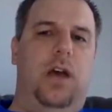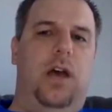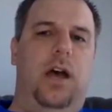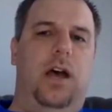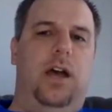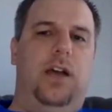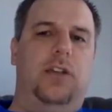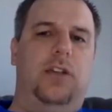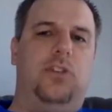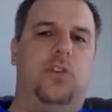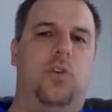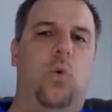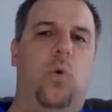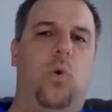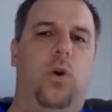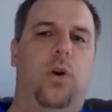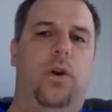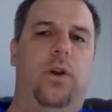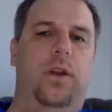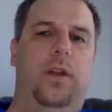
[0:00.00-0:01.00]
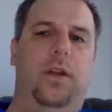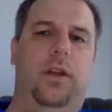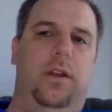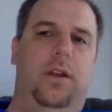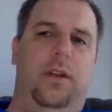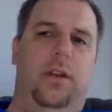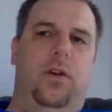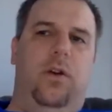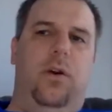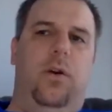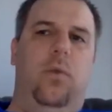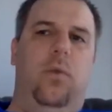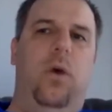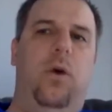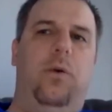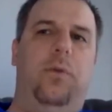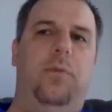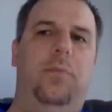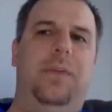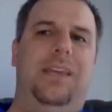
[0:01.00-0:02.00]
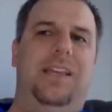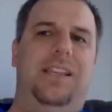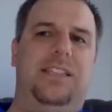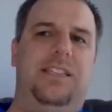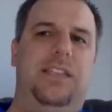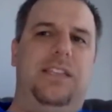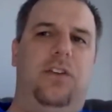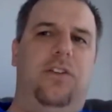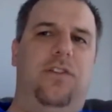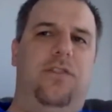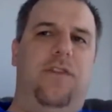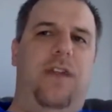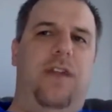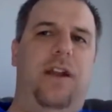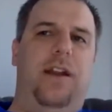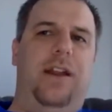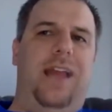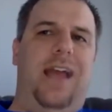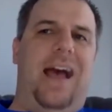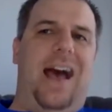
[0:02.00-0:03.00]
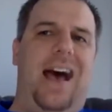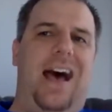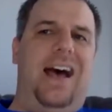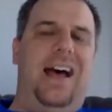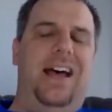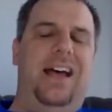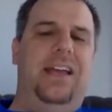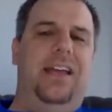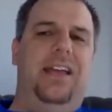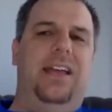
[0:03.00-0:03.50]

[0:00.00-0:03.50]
scored what would be considered very high